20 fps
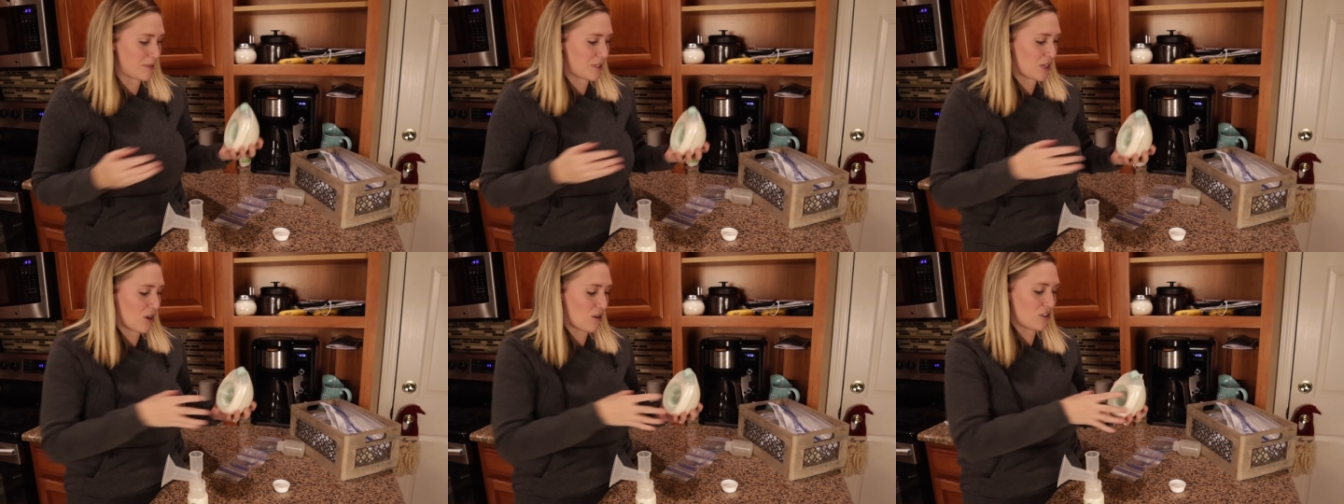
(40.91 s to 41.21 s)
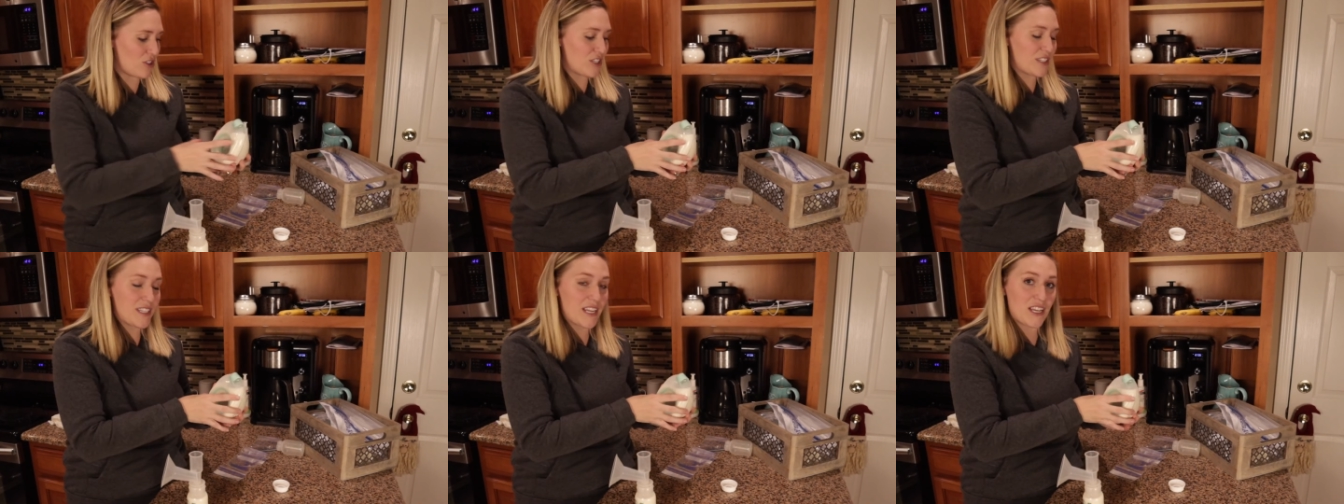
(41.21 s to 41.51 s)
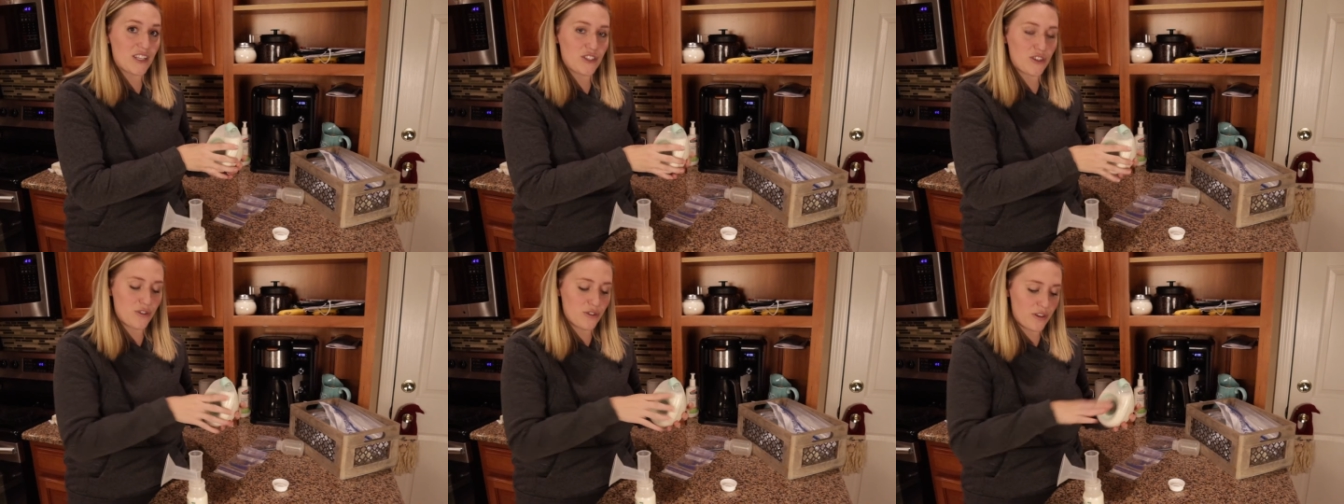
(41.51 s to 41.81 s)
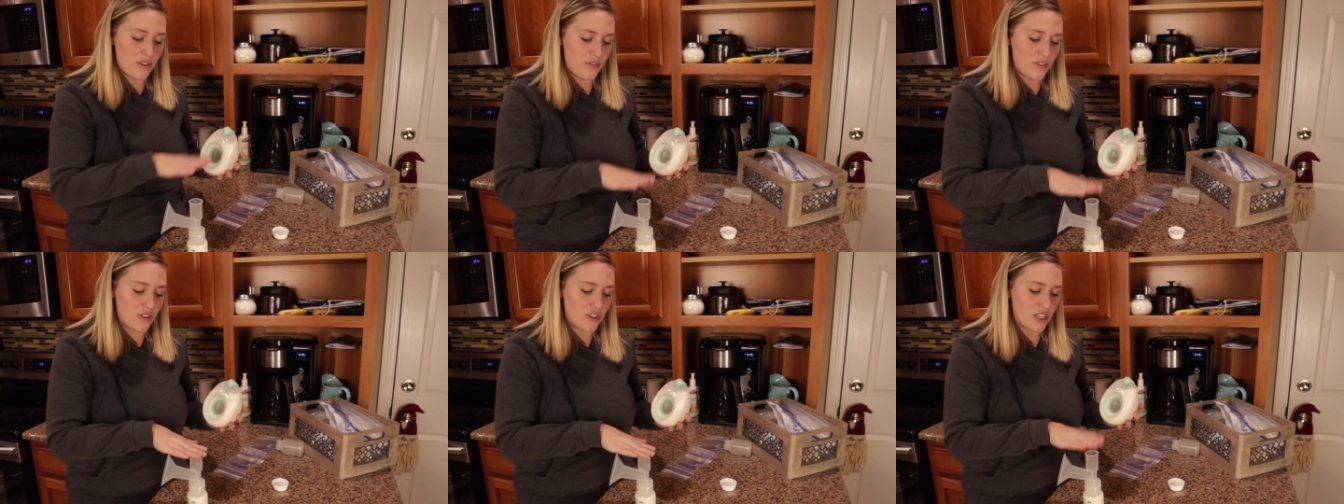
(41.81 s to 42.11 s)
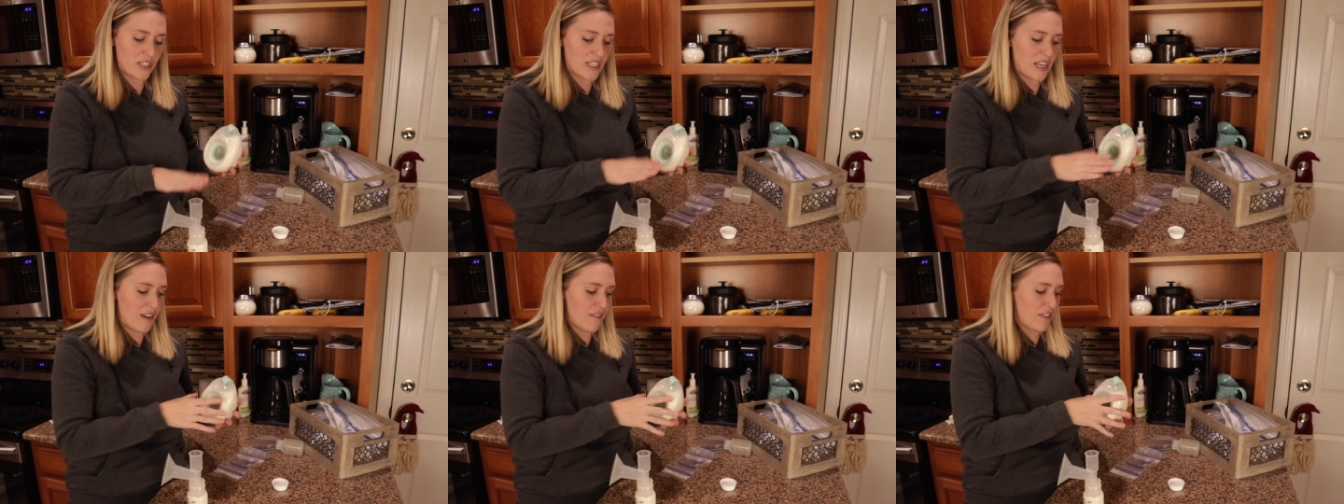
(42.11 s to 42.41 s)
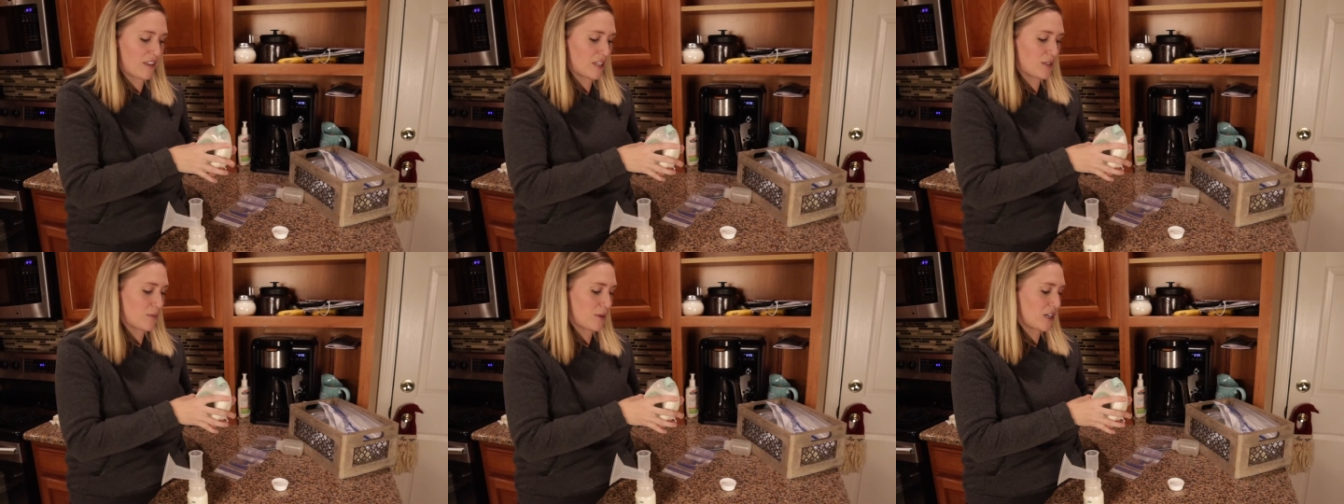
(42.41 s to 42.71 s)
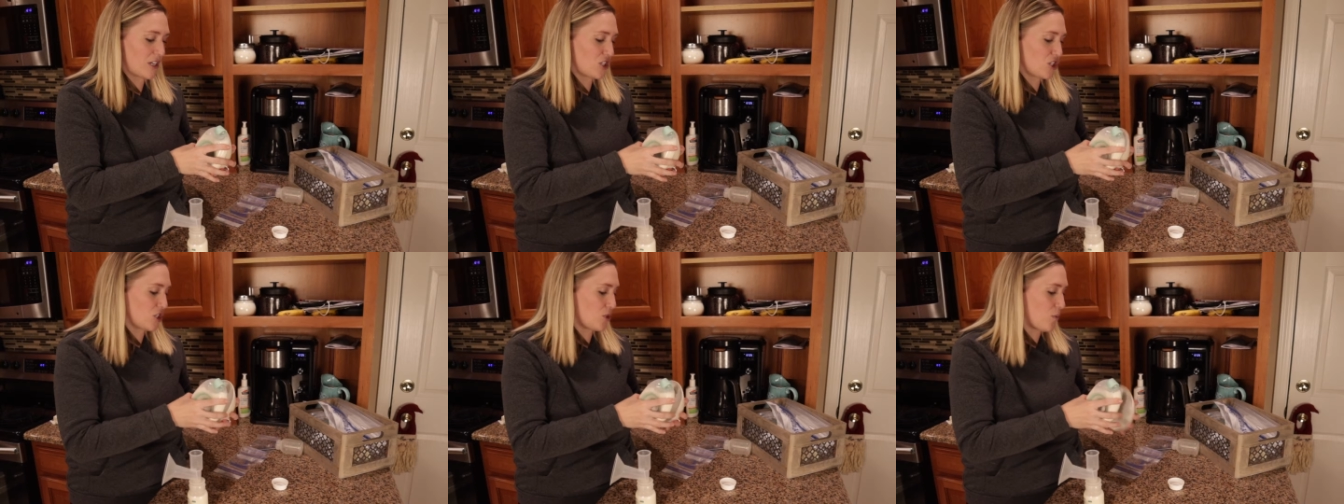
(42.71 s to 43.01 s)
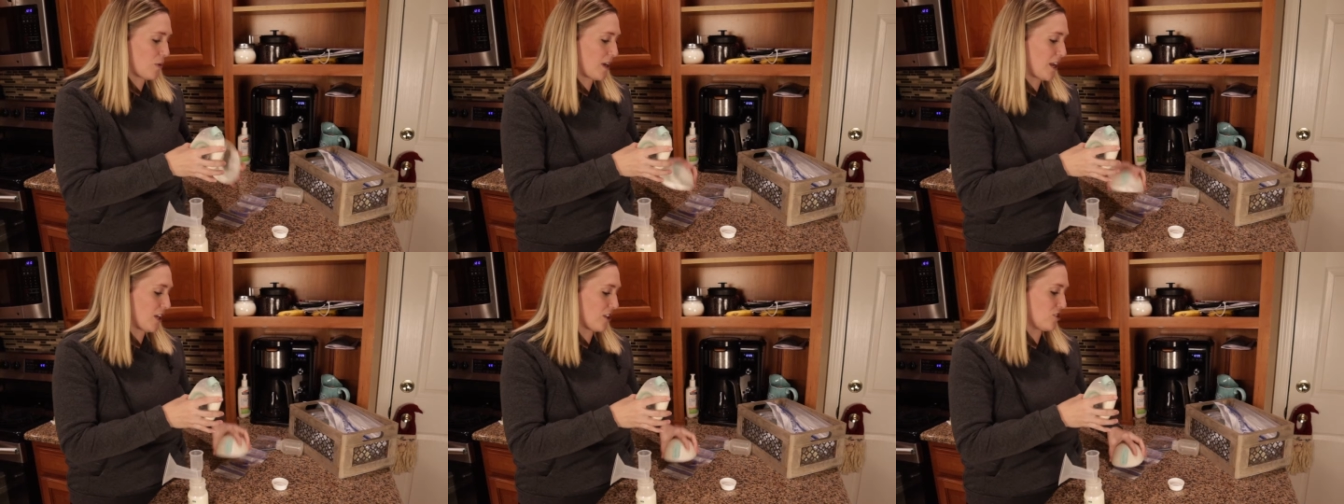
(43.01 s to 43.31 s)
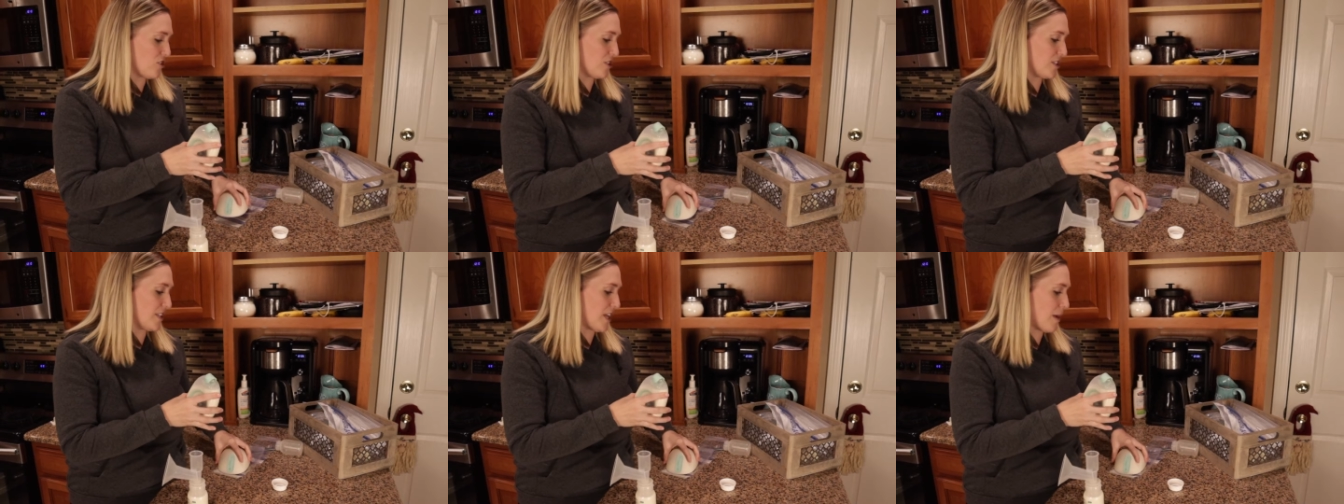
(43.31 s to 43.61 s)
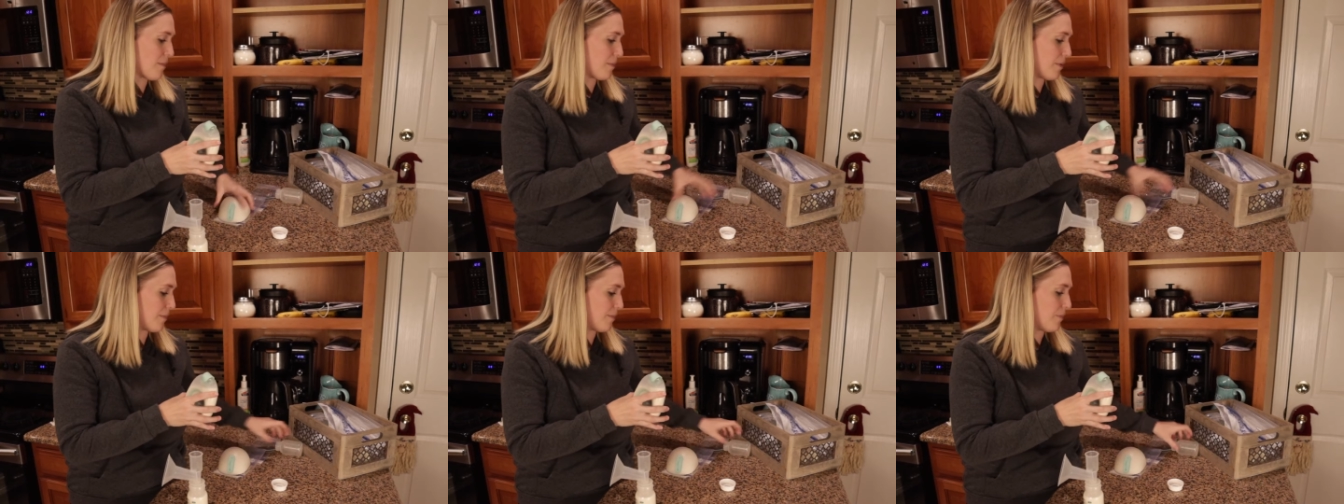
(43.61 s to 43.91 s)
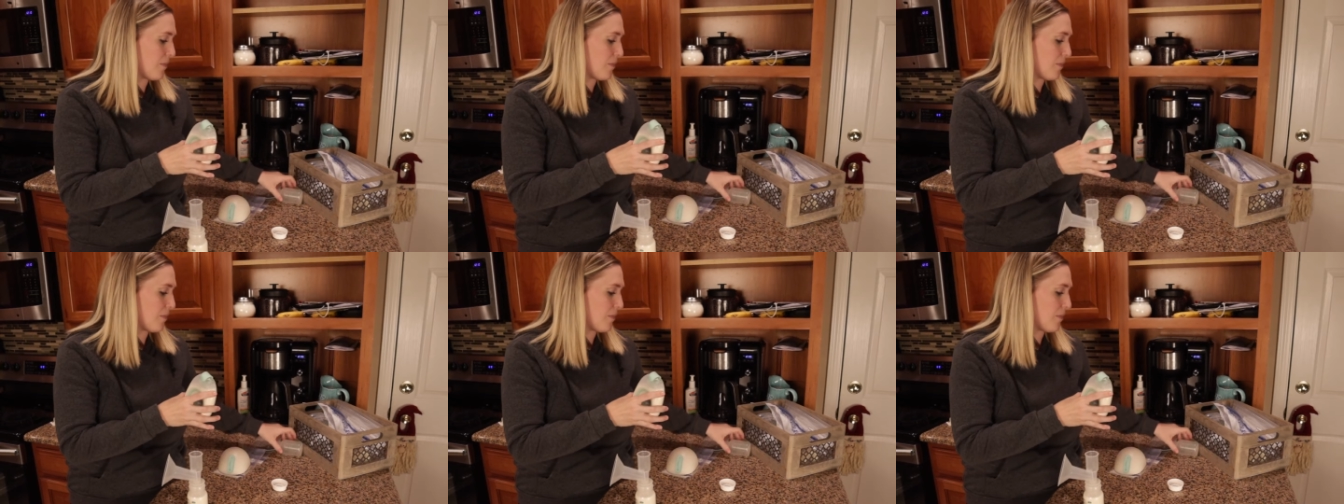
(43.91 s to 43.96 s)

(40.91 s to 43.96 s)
So just stay tuned if you just have this one. It's just one extra step.